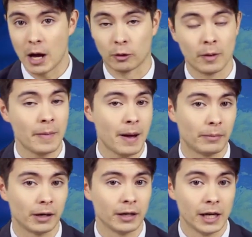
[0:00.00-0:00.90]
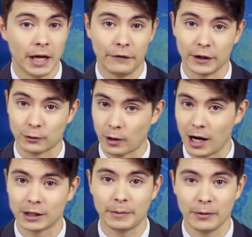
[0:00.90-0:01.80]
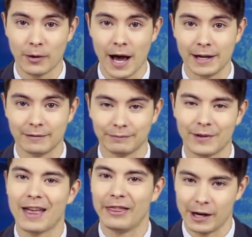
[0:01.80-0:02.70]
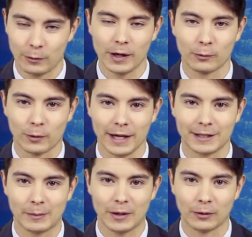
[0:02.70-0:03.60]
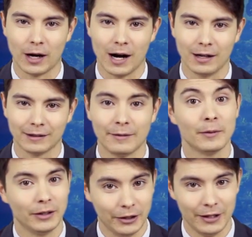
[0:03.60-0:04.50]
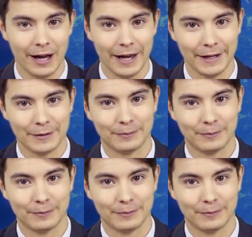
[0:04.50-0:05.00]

and remember, if it's wrong to be right, then we're right to be wrong. Good night.